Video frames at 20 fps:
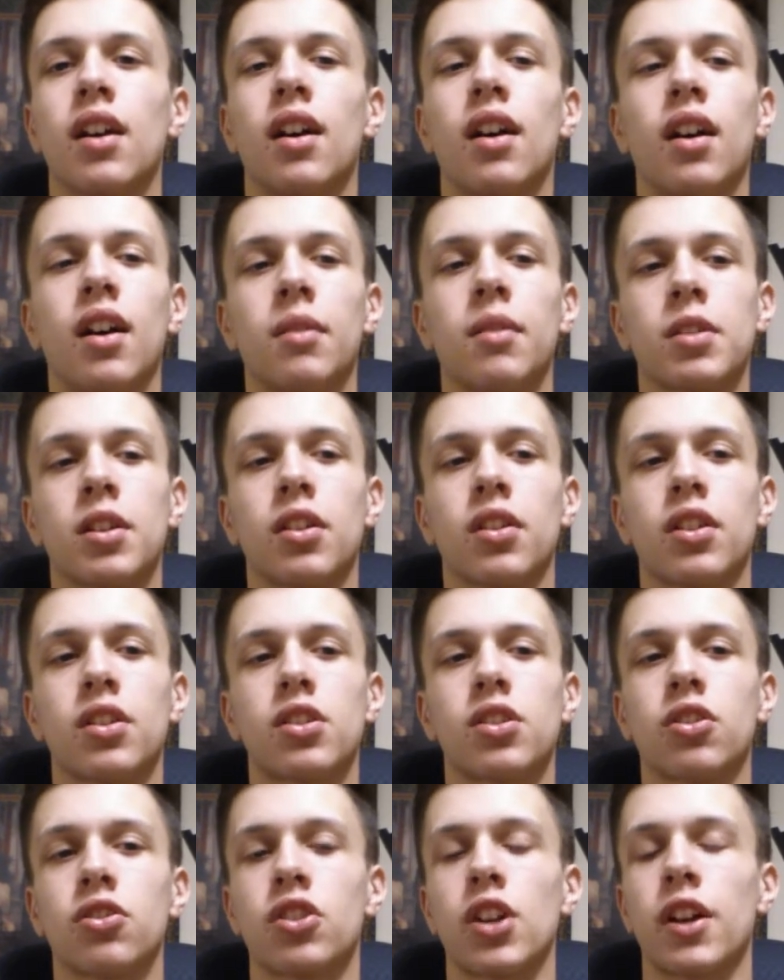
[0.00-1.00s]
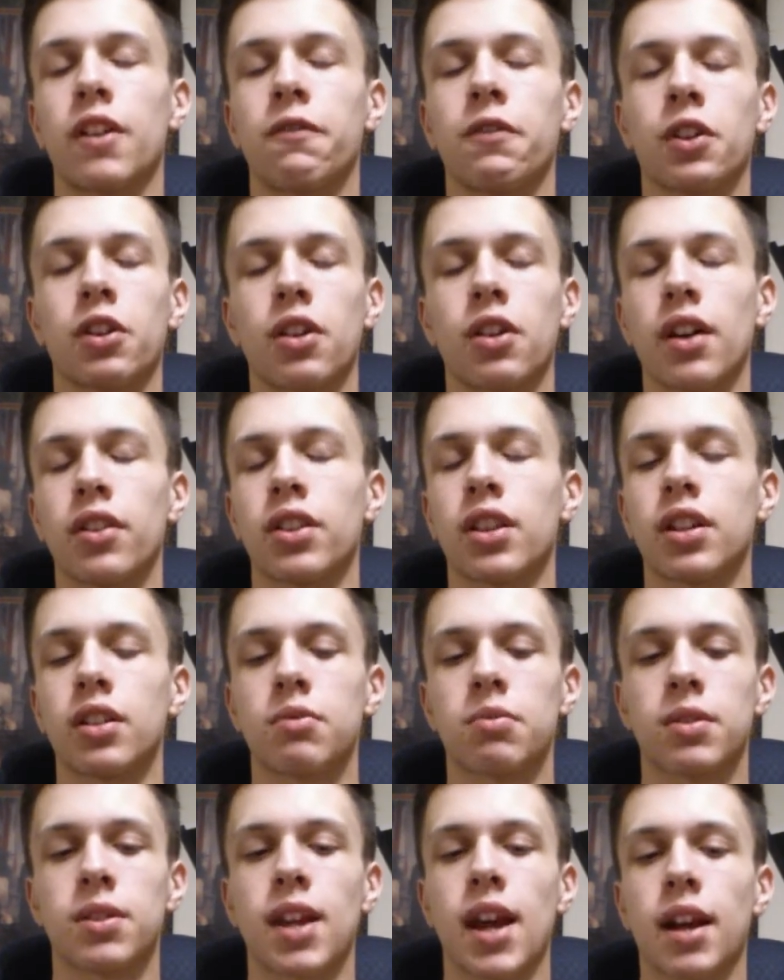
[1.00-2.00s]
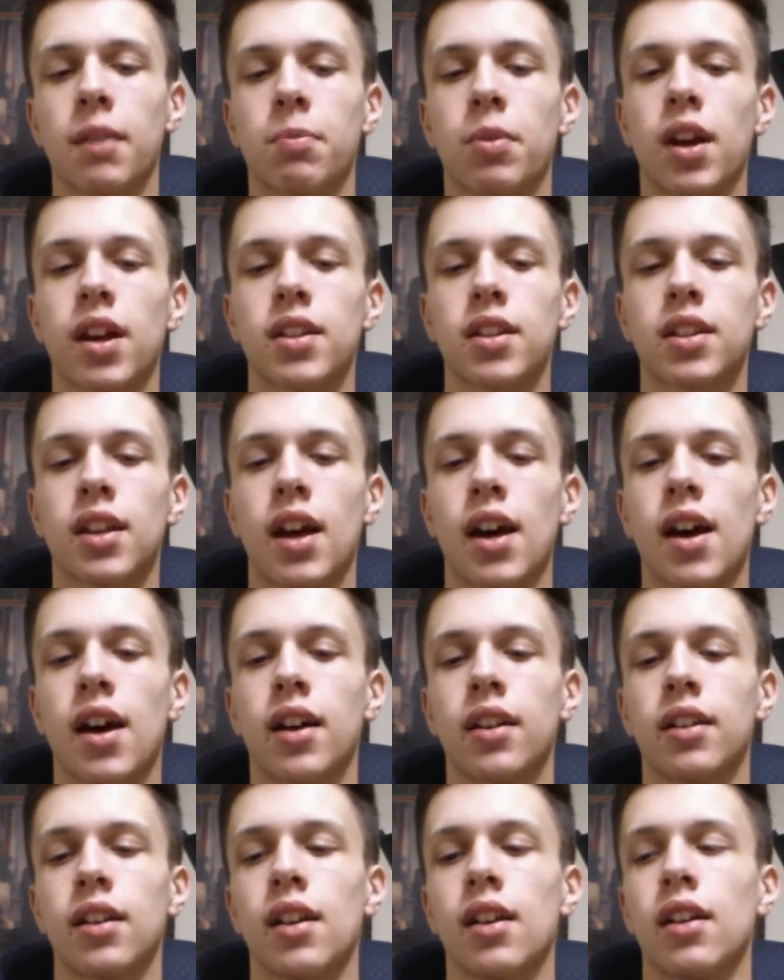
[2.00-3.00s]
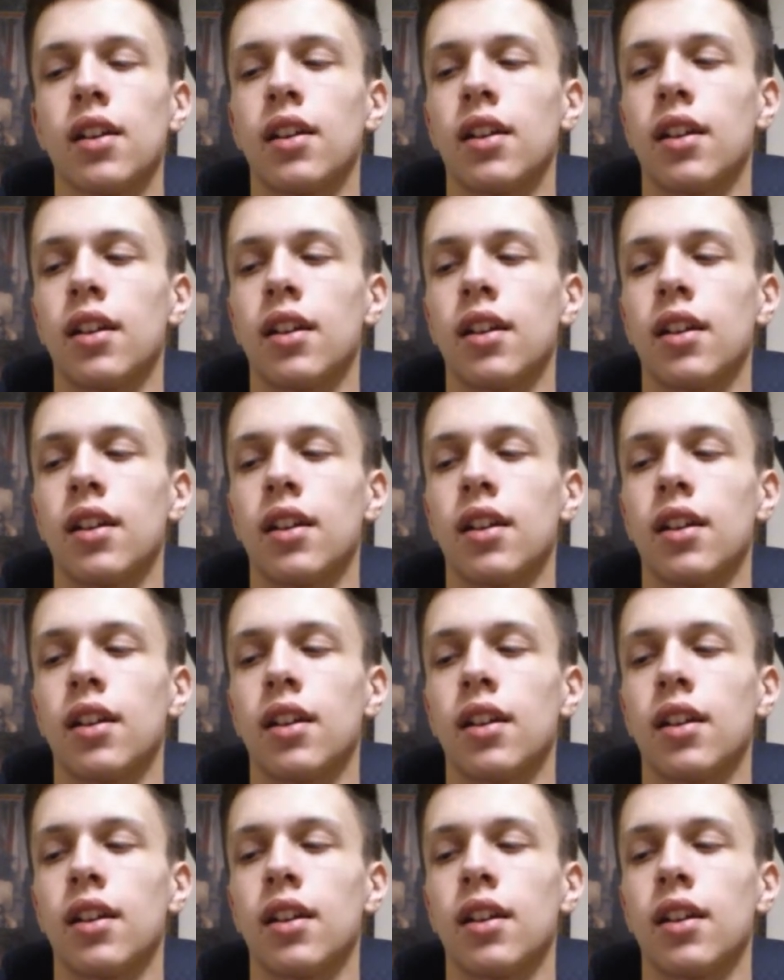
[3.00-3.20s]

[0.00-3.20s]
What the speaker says: They're still trying to figure out things with Dak Prescott.